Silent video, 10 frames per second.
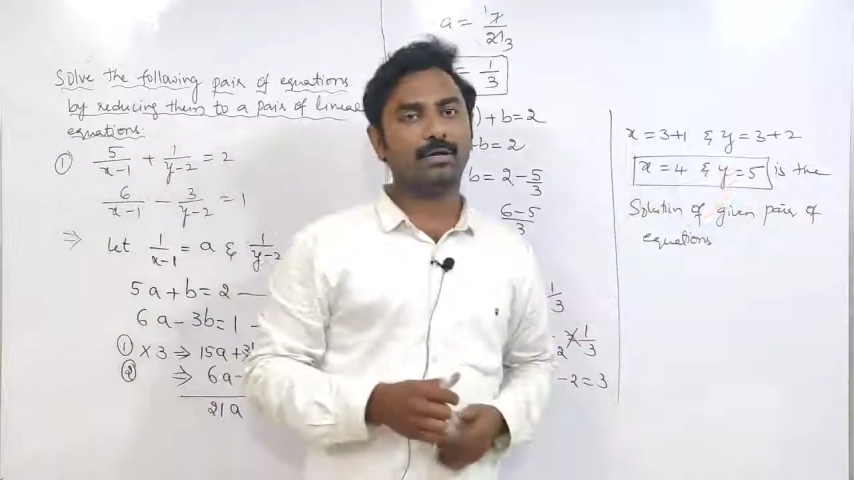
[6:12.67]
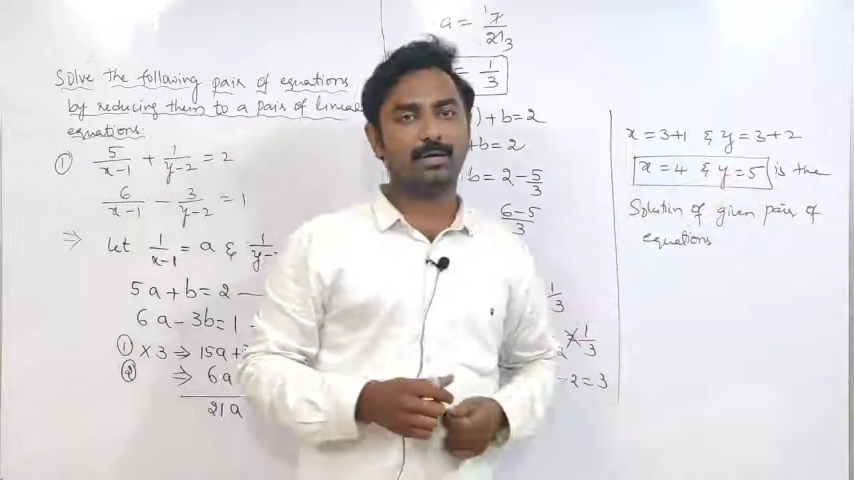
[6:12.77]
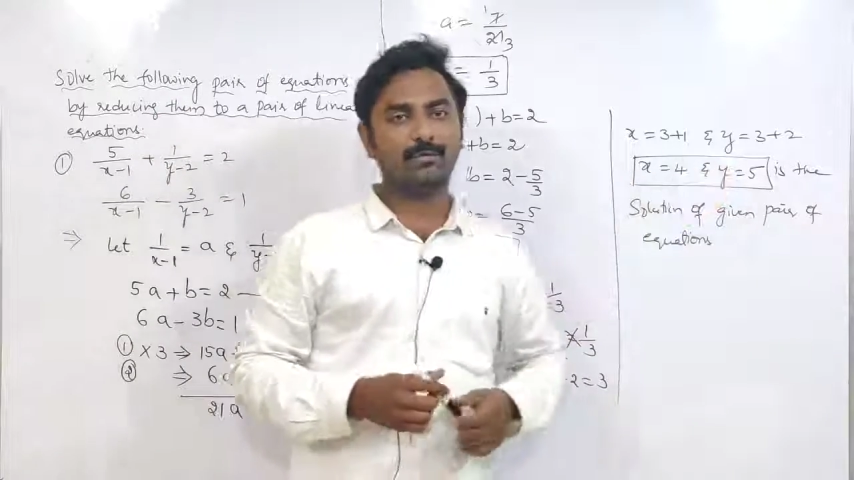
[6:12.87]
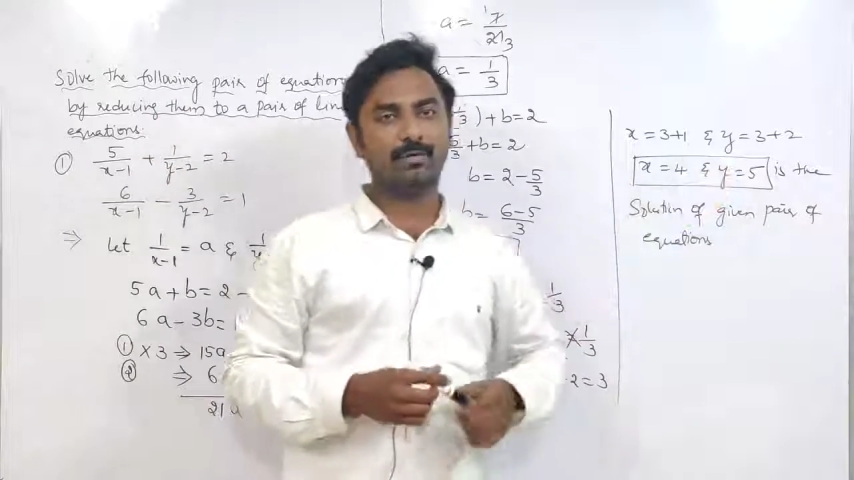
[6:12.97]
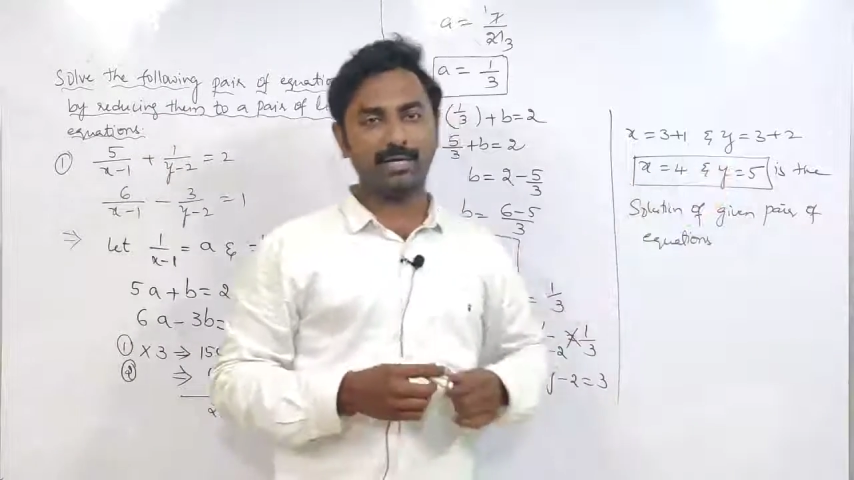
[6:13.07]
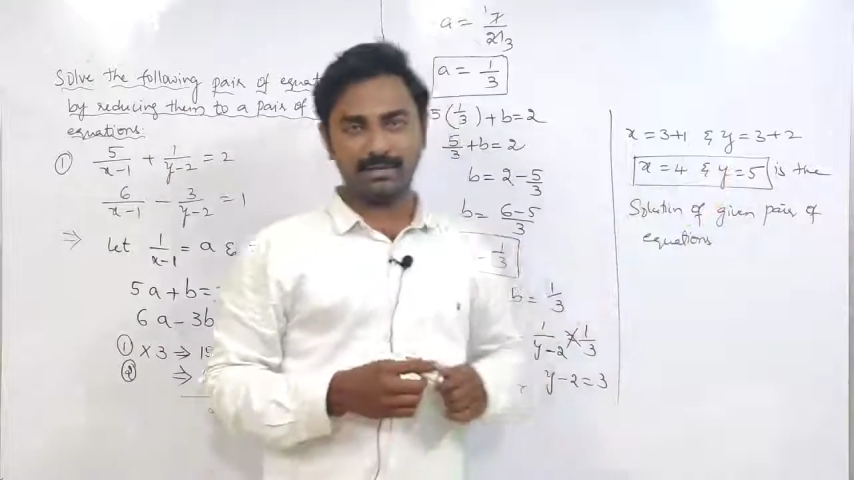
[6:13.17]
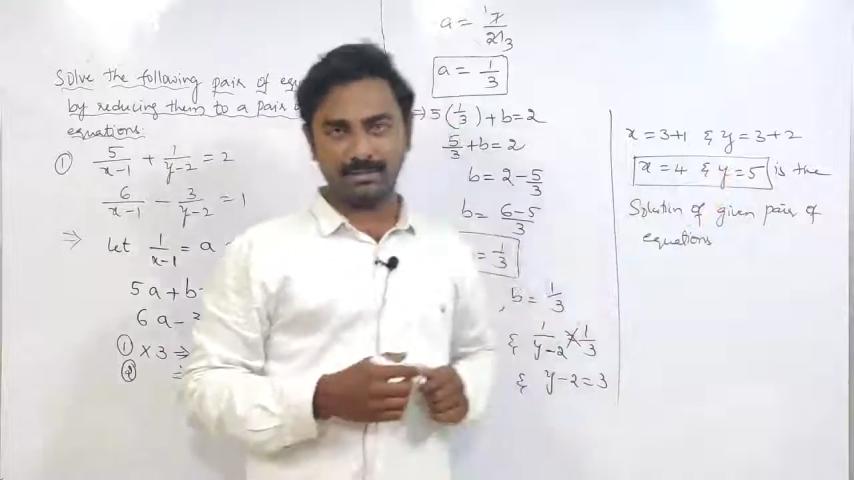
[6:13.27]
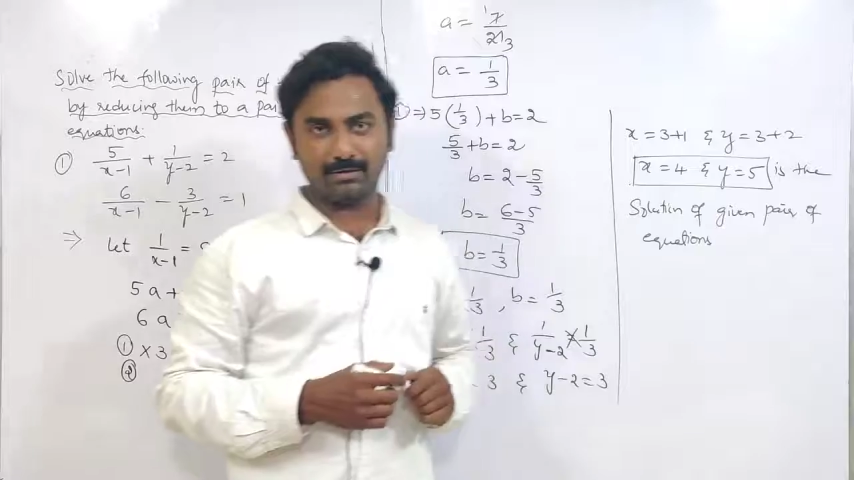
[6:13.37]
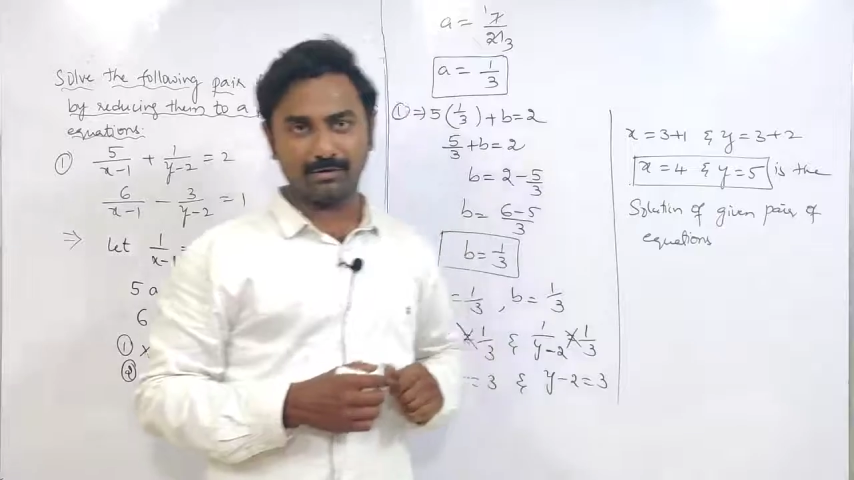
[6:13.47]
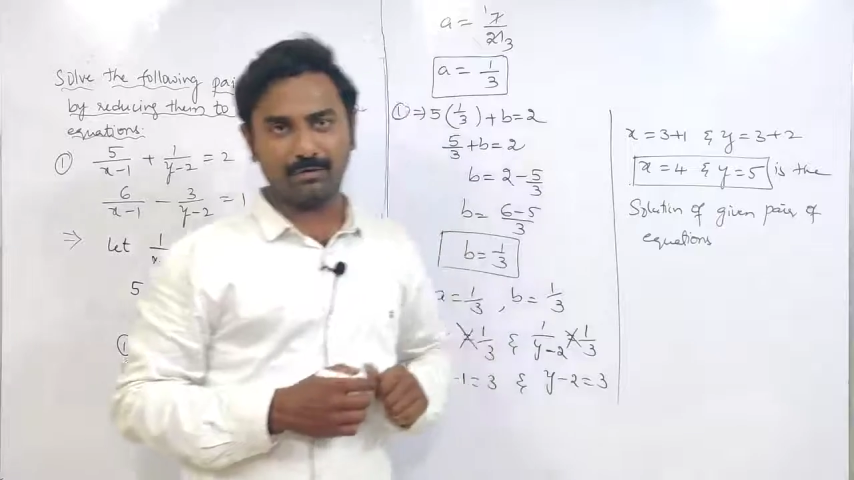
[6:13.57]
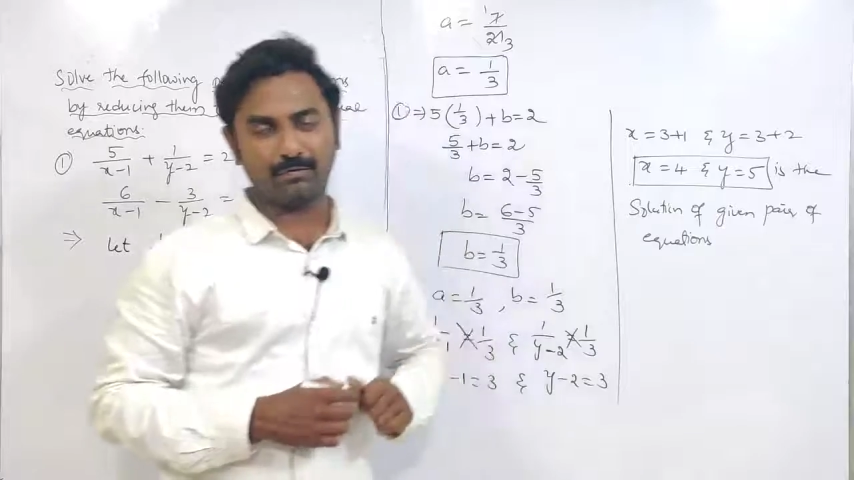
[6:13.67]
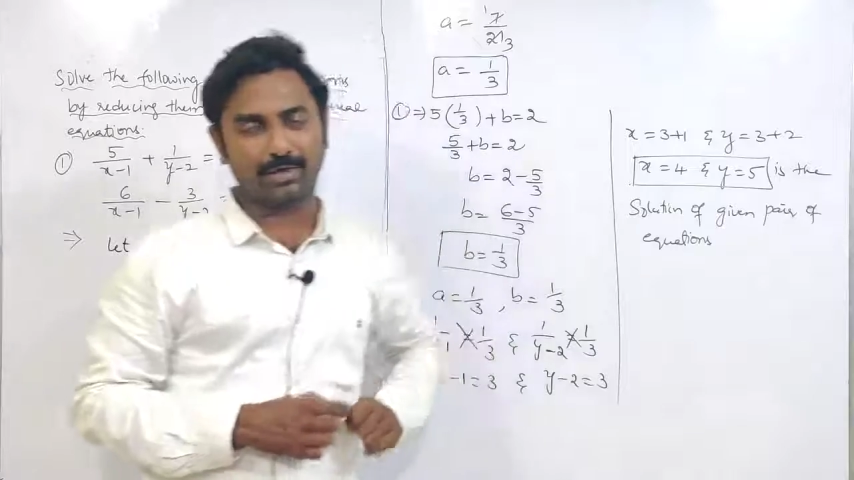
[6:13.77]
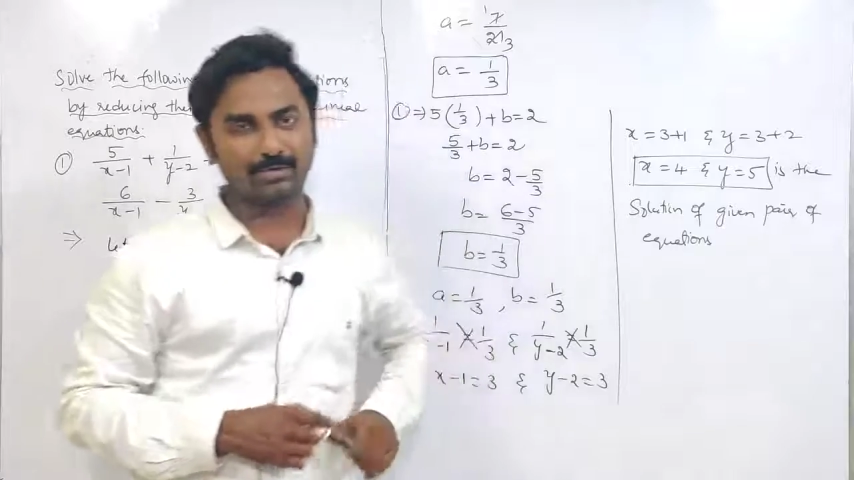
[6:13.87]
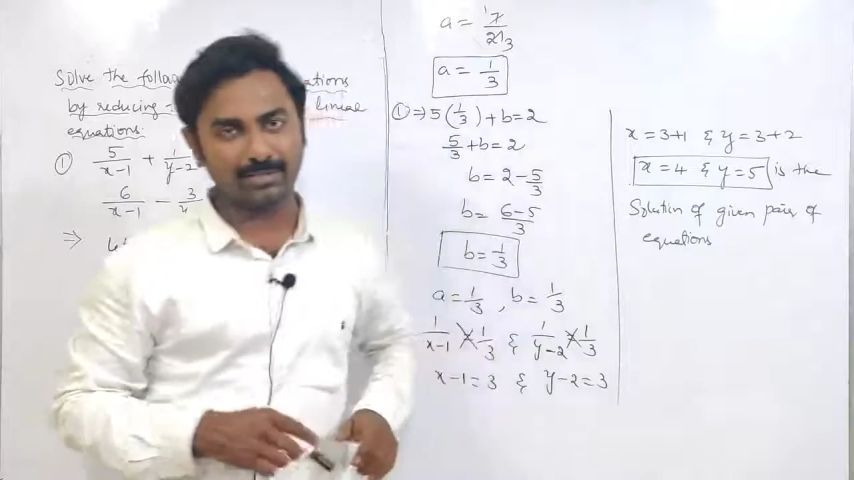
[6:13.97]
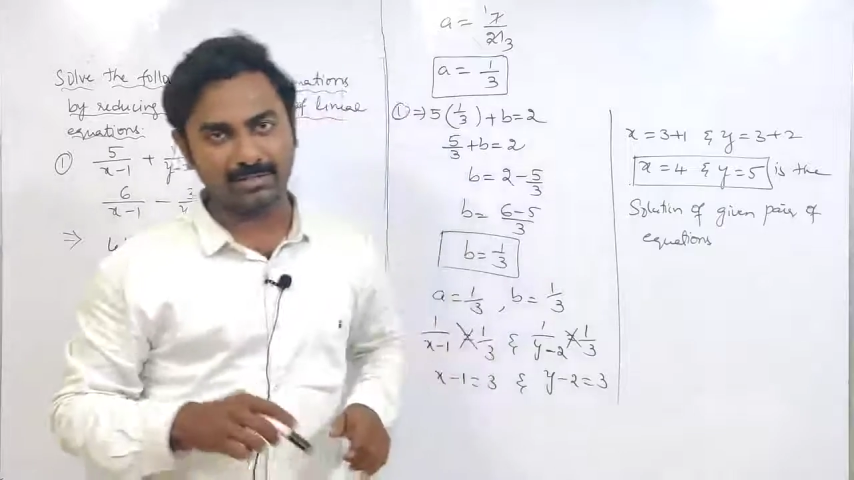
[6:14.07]
and y is equal to
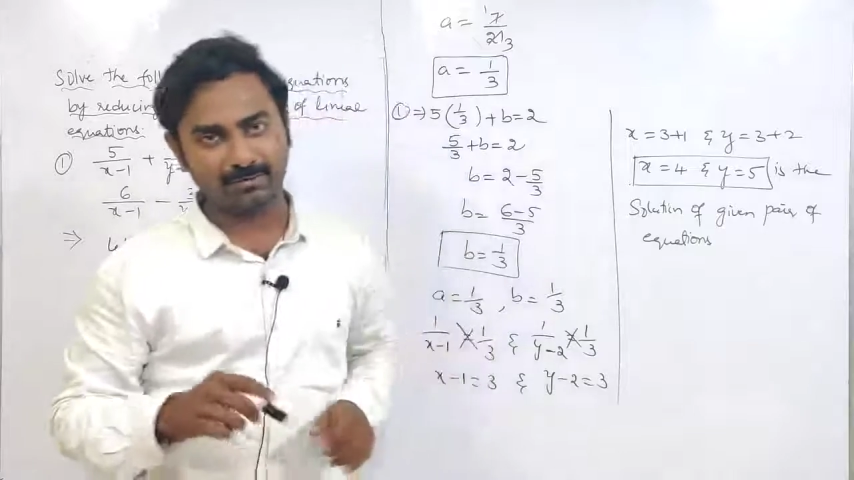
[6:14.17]
5 is